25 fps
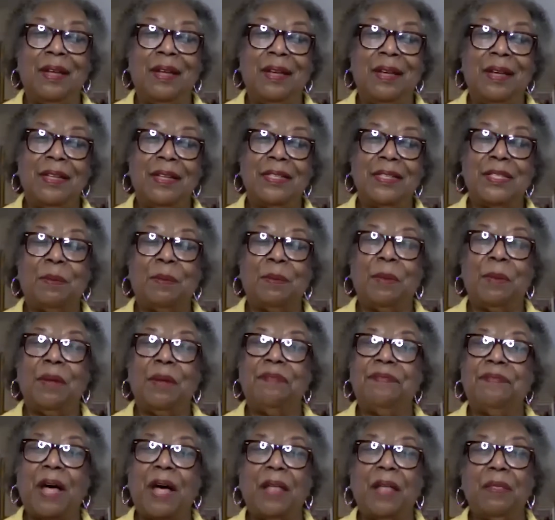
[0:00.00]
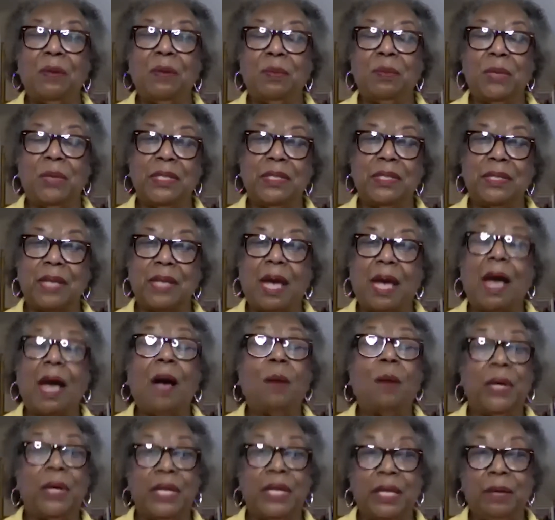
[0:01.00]
So my father was
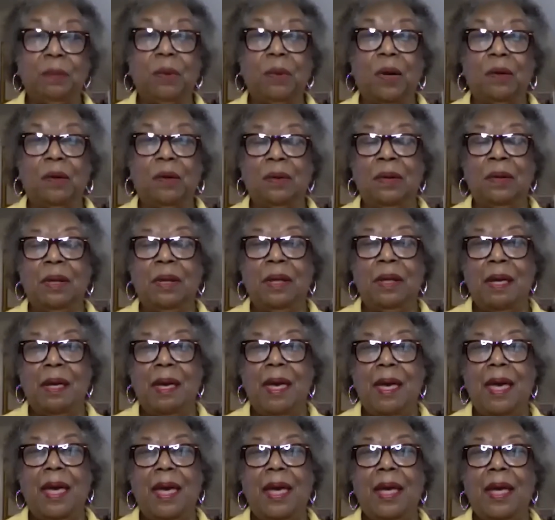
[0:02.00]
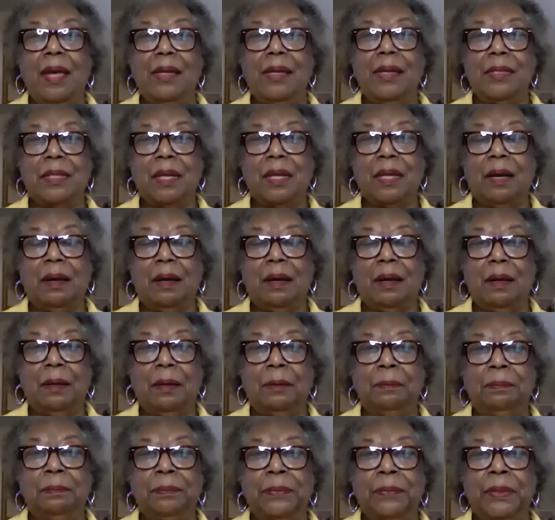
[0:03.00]
our hero, and
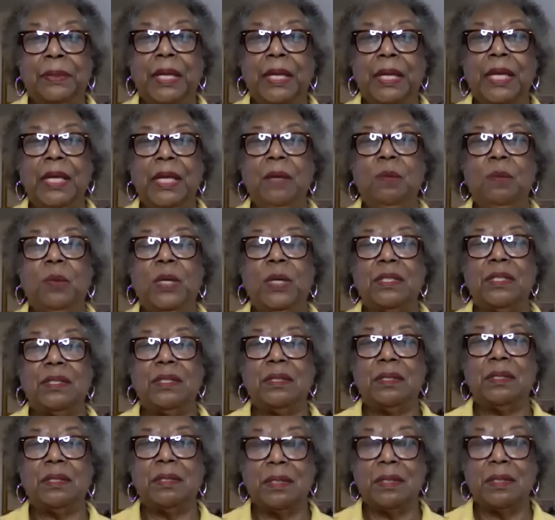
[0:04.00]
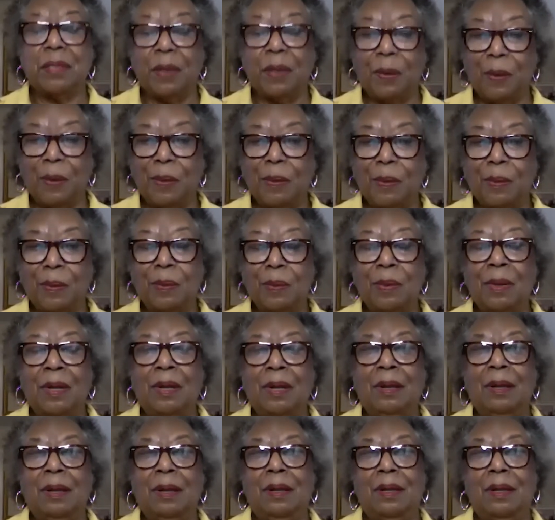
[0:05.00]
he was so
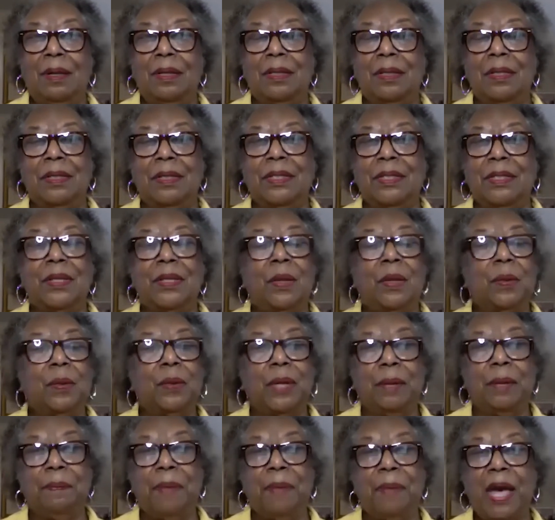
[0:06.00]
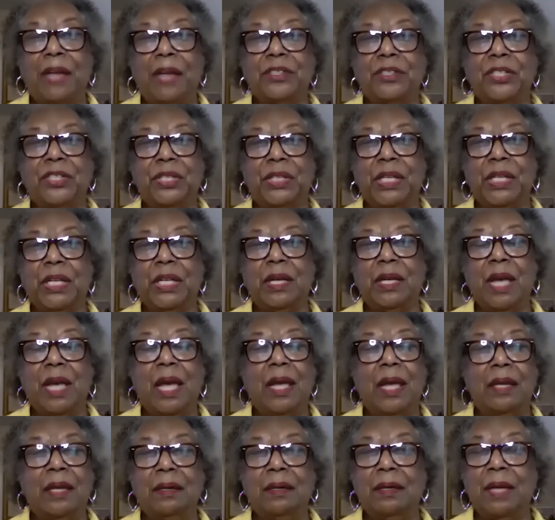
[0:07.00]
compassionate
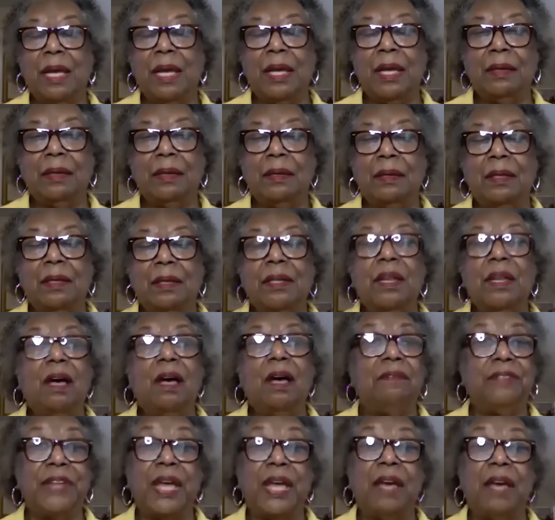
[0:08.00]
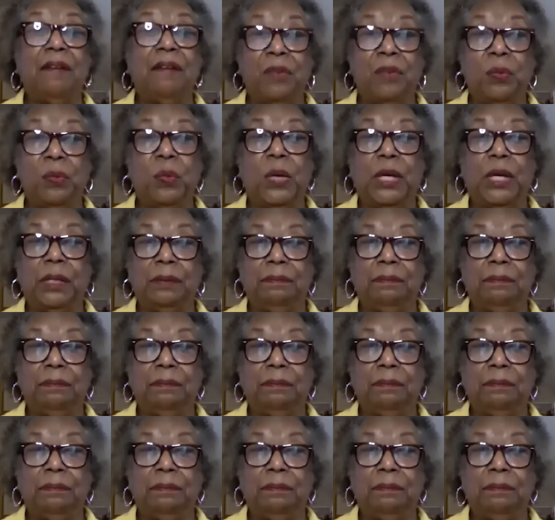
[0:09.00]
and loved everyone.